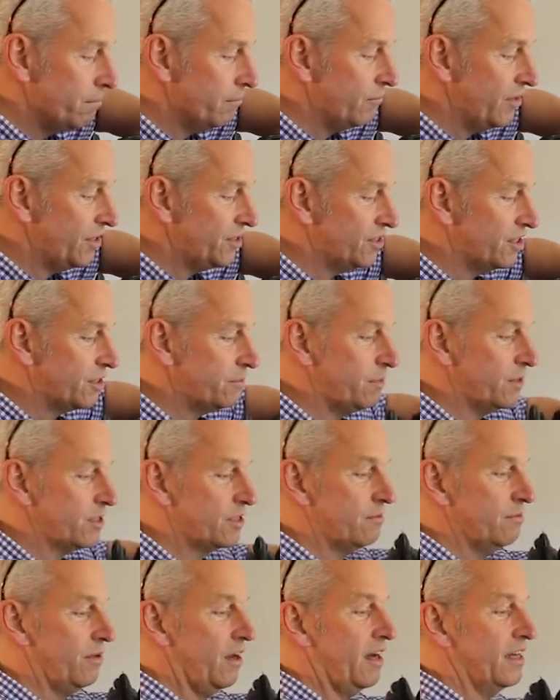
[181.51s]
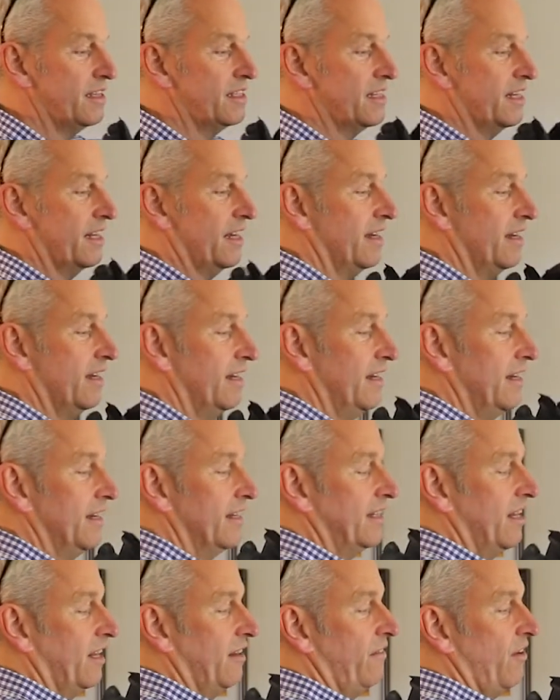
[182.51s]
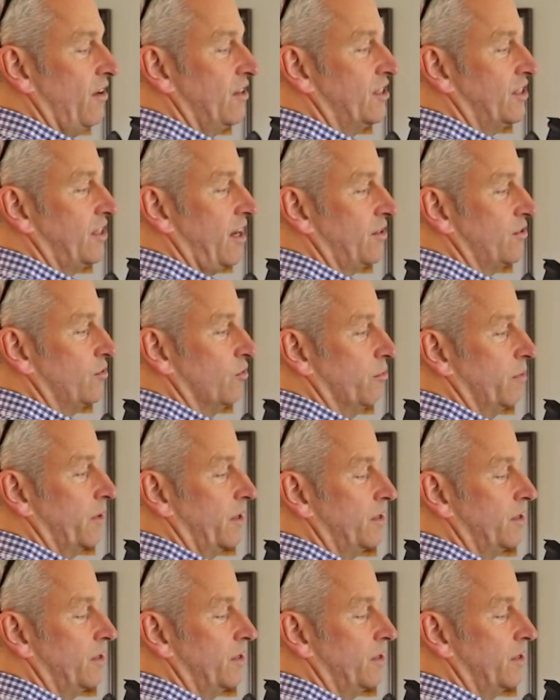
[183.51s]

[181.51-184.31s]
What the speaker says: Richard's put some lights in it. Now they're very subtle, but